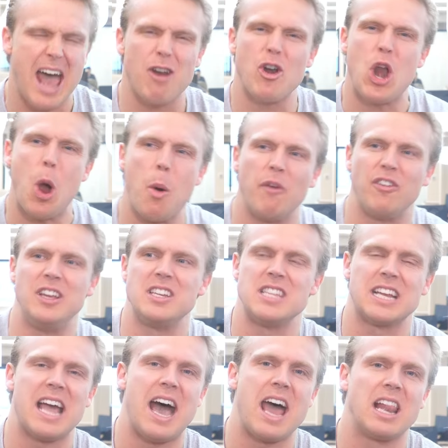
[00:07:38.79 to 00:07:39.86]
I don't know if he's the
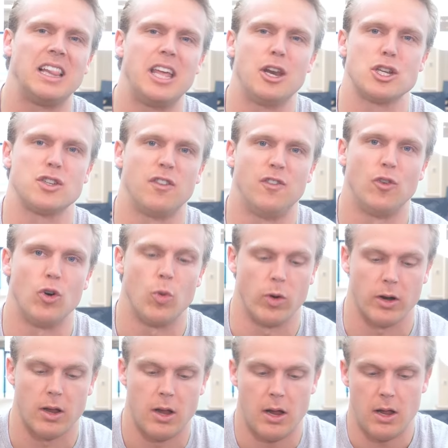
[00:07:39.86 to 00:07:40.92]
guy to lead us forward.